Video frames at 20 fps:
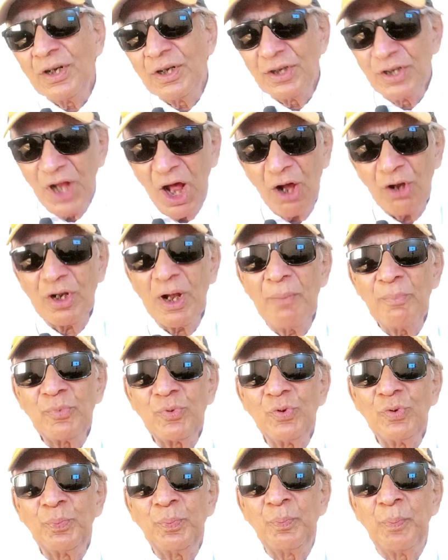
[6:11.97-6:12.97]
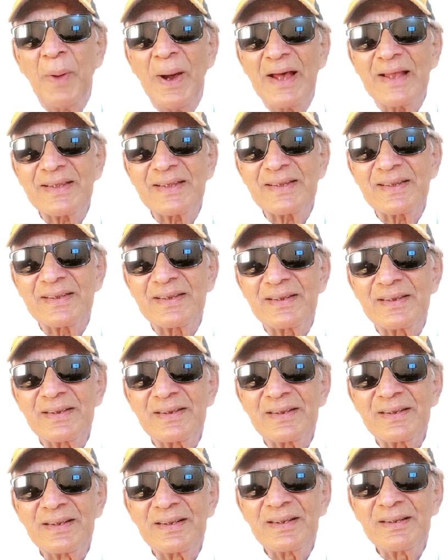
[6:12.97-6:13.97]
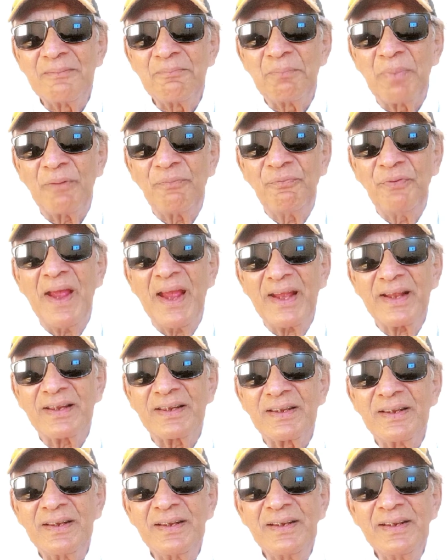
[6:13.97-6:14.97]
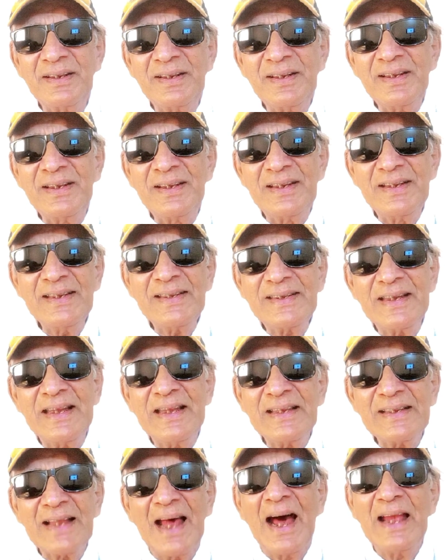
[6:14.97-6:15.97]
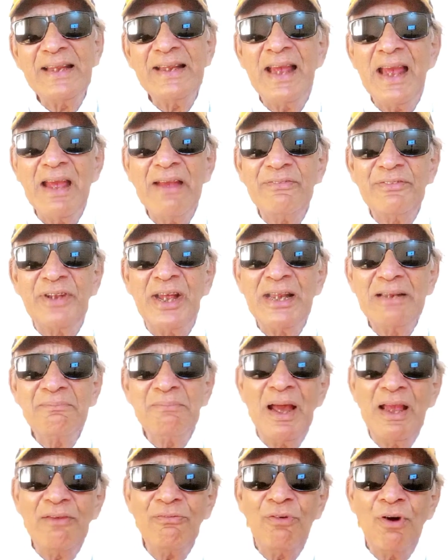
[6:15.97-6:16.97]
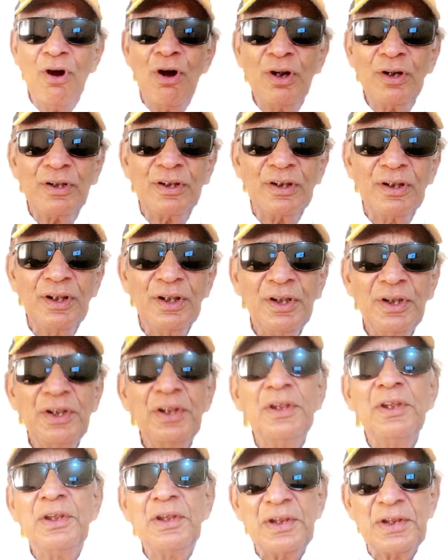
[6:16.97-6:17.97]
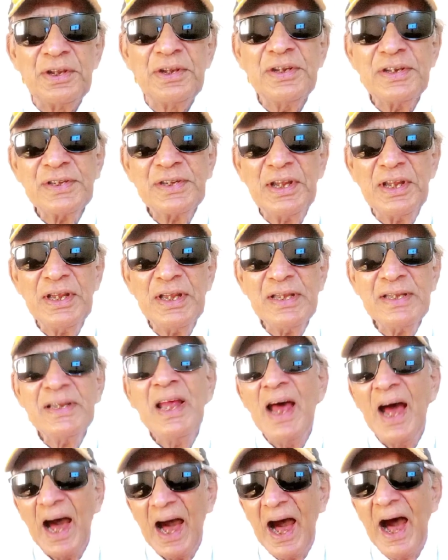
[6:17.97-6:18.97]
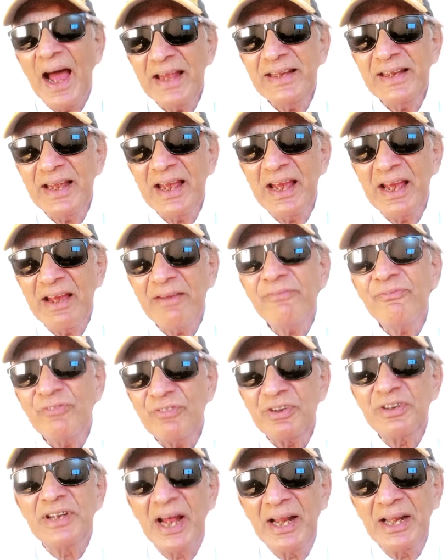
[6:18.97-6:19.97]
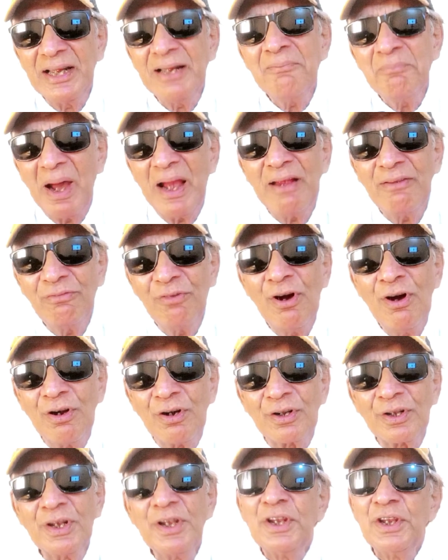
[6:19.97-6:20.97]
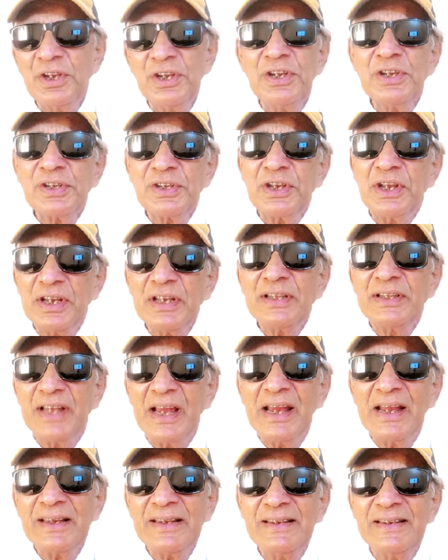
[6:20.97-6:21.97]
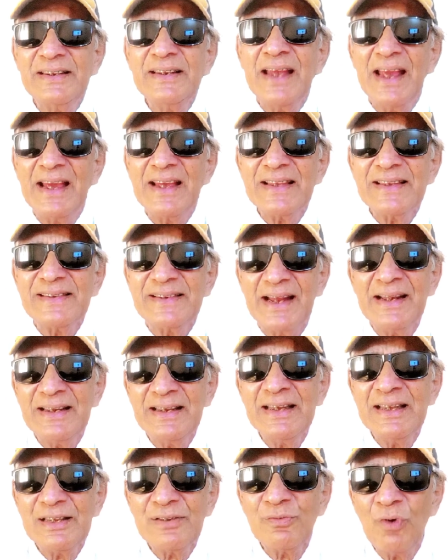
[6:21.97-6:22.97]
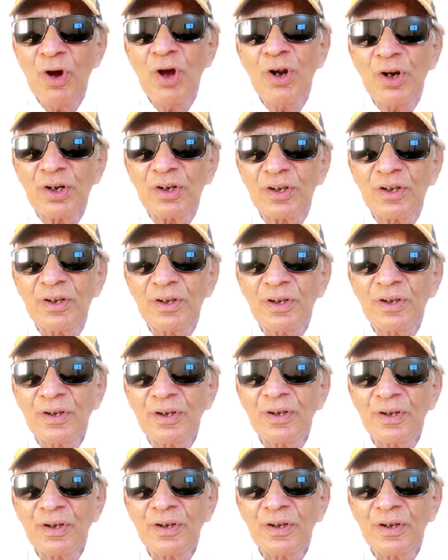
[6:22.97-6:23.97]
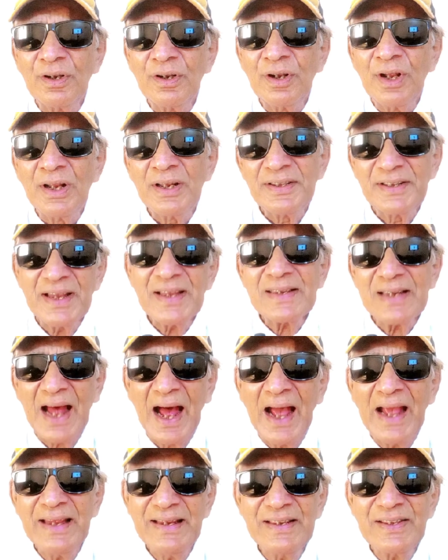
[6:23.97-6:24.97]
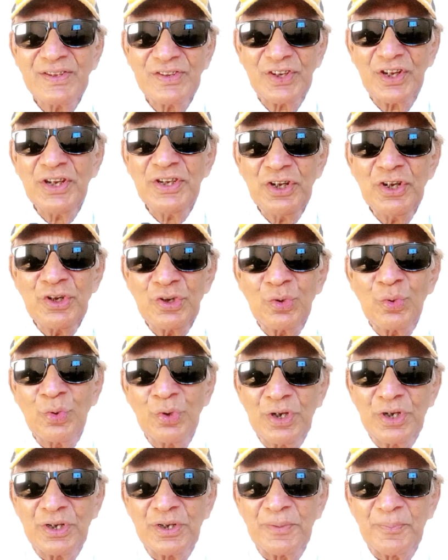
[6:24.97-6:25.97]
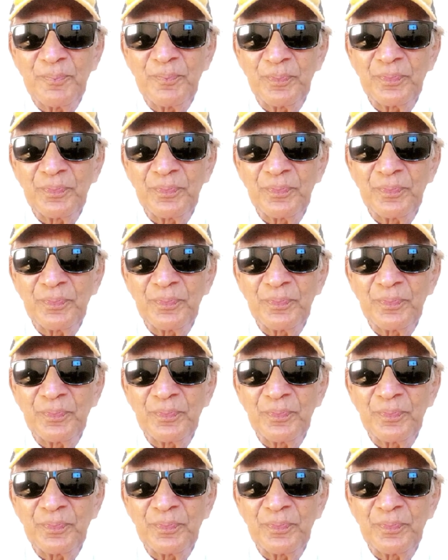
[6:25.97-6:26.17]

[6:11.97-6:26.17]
Now come to past perfect. He says, I have done my work. He says, I have done my work. He says that he has done his work. Just I is changed into he.